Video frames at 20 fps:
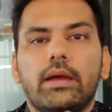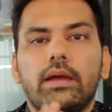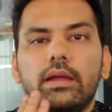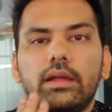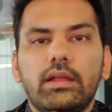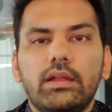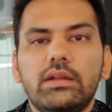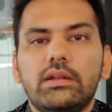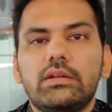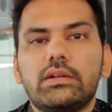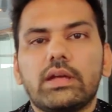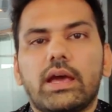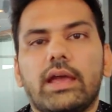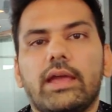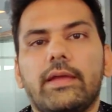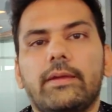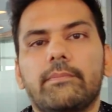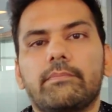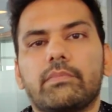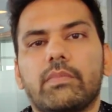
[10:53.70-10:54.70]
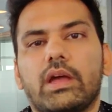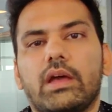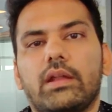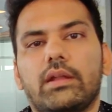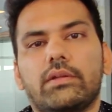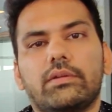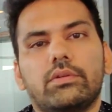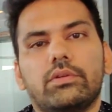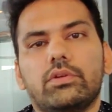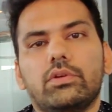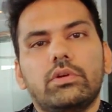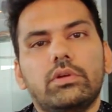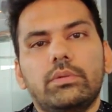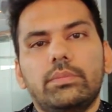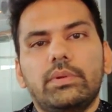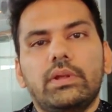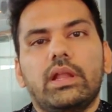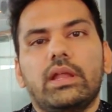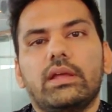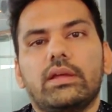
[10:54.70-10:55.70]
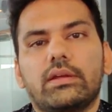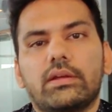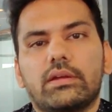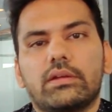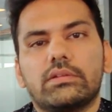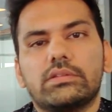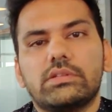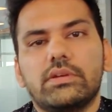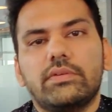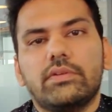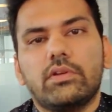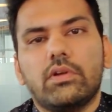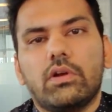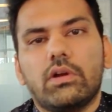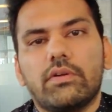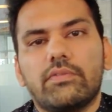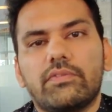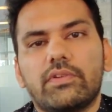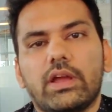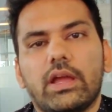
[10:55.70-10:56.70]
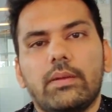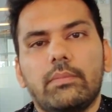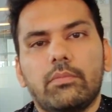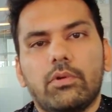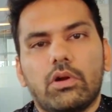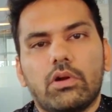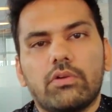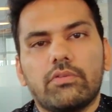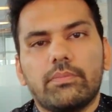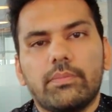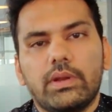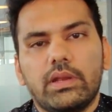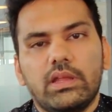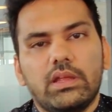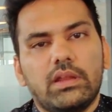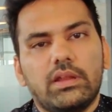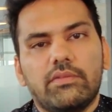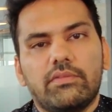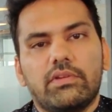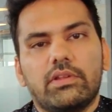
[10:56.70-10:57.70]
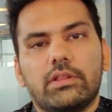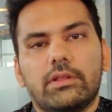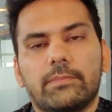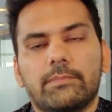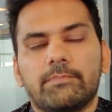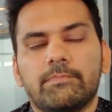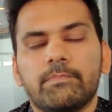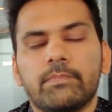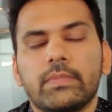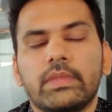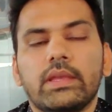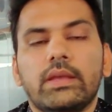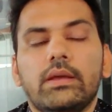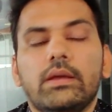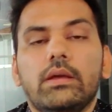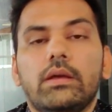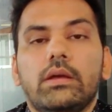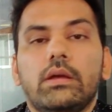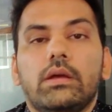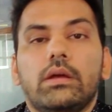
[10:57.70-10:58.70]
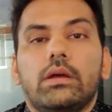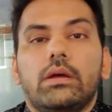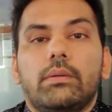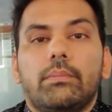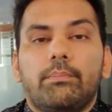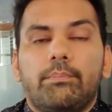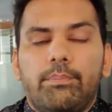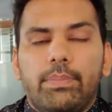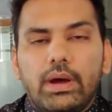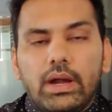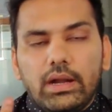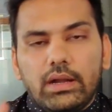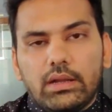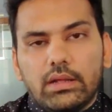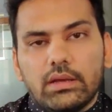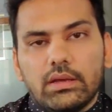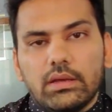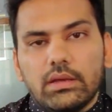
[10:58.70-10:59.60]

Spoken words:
in time, and you will be like saving a lot of time, lot of money and everything. But